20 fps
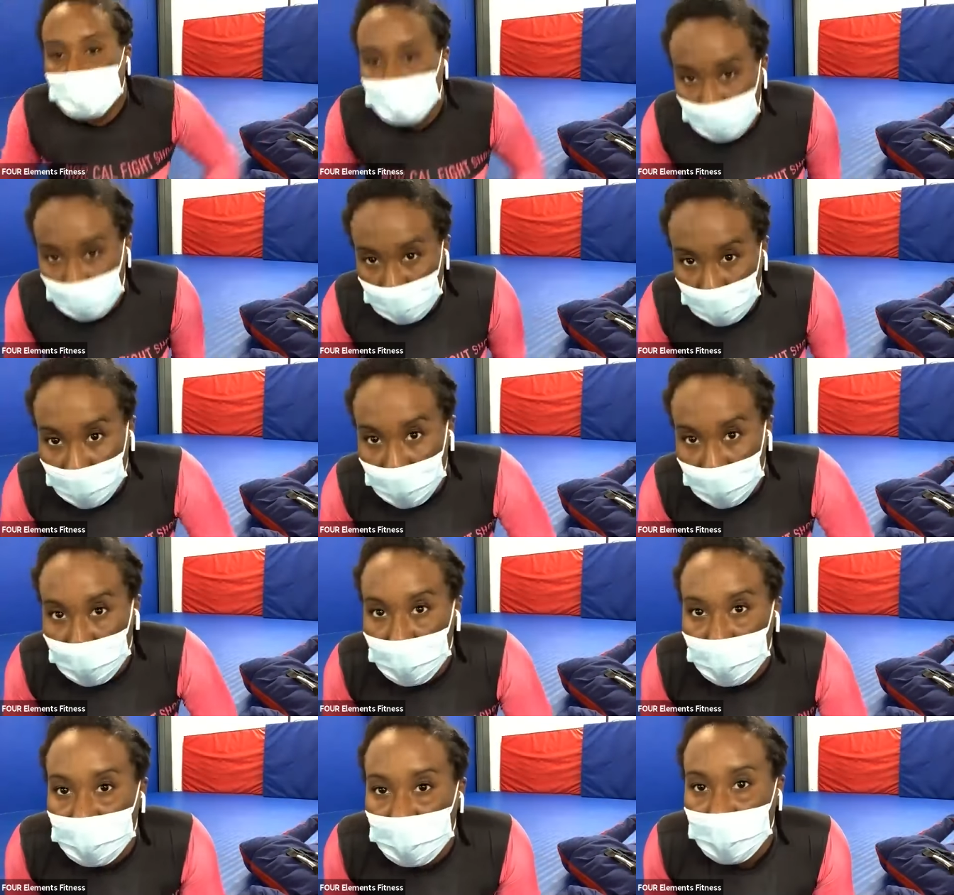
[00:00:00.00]
so they
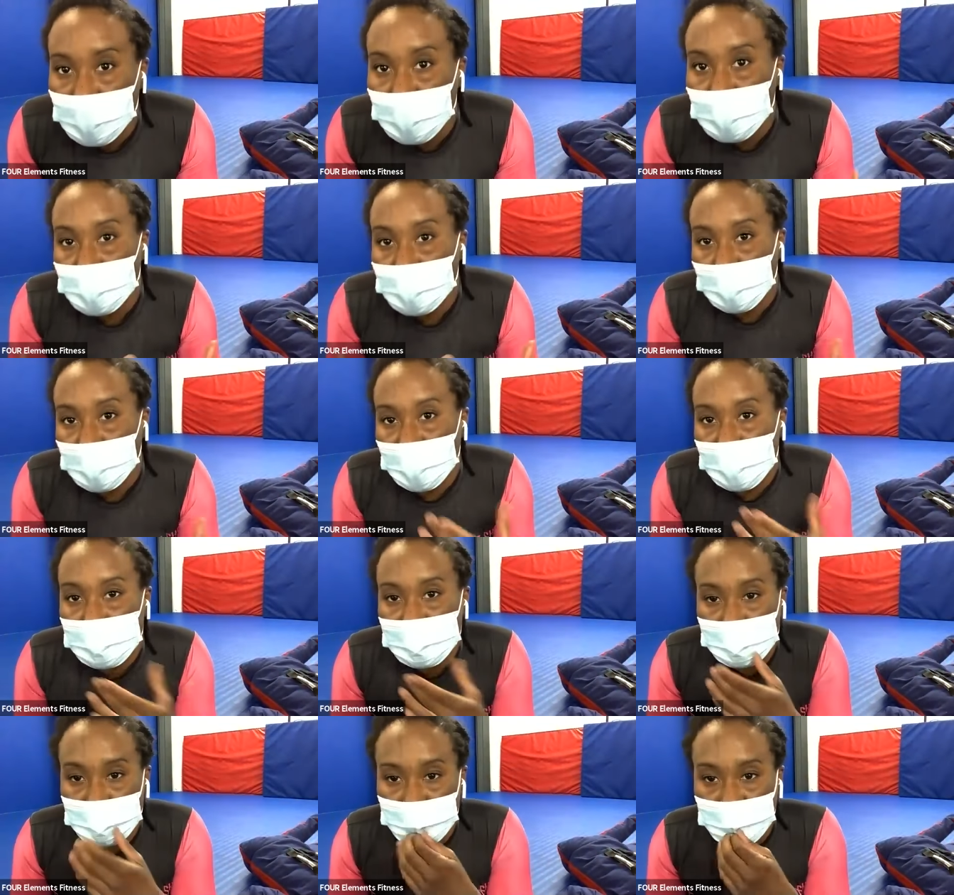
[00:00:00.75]
can't
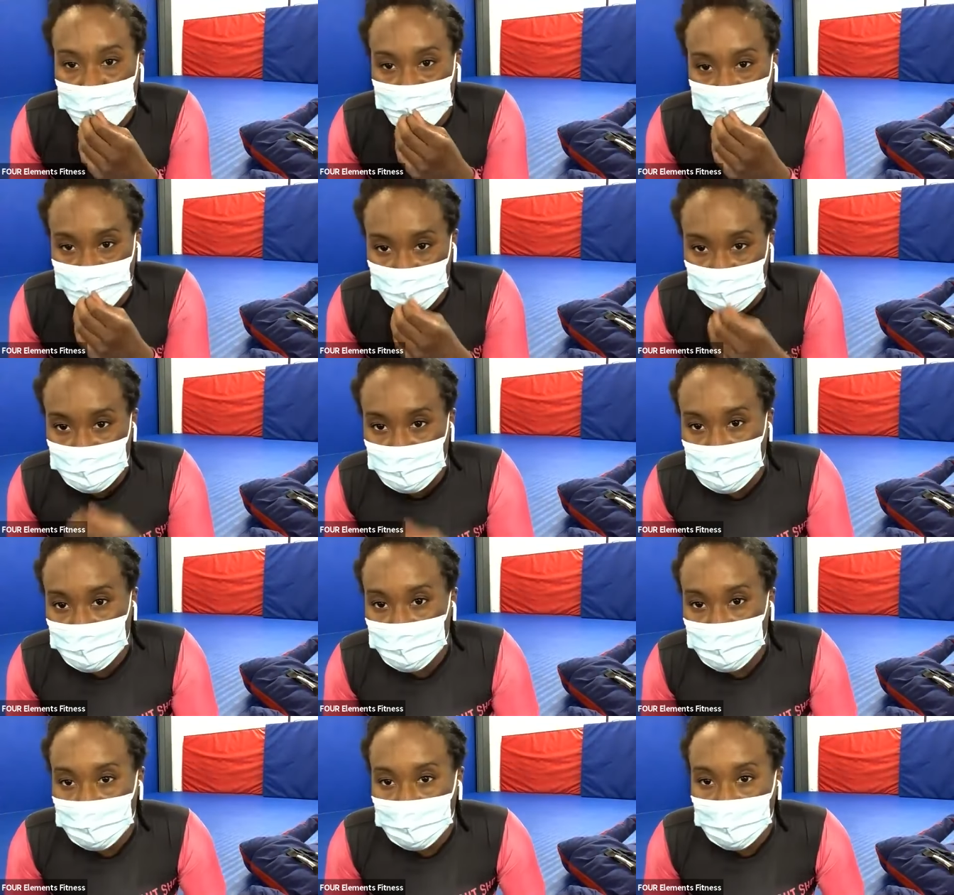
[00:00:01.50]
execute
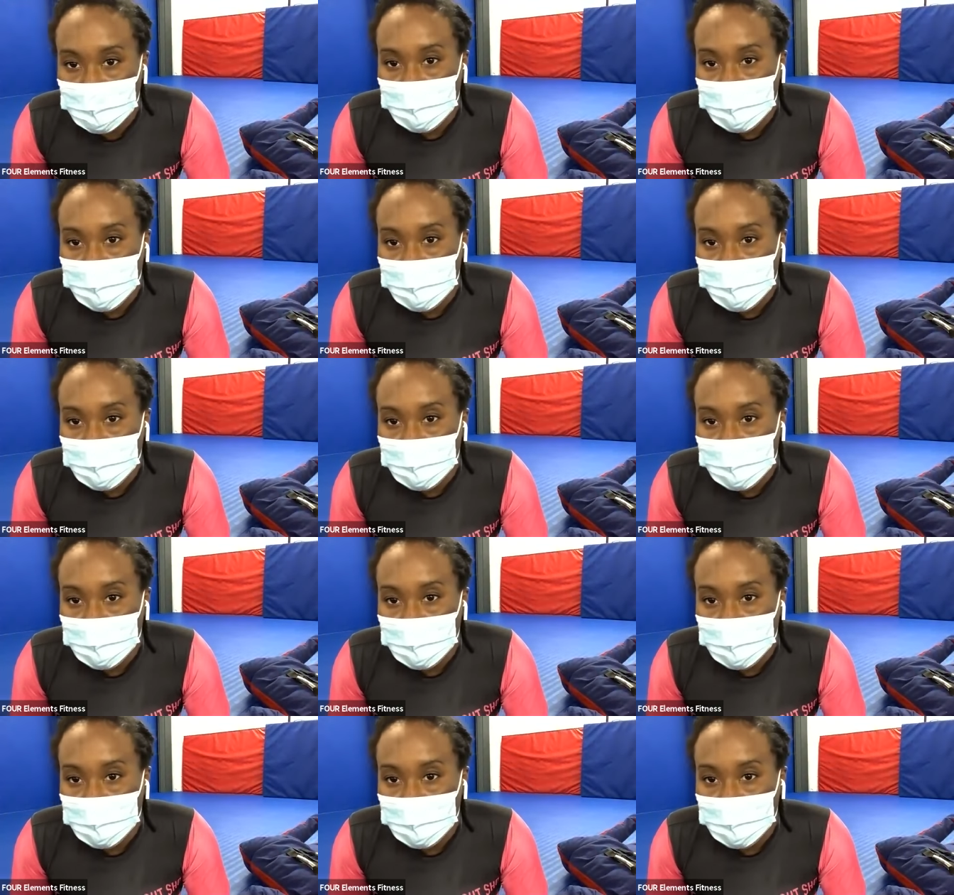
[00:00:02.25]
the choke.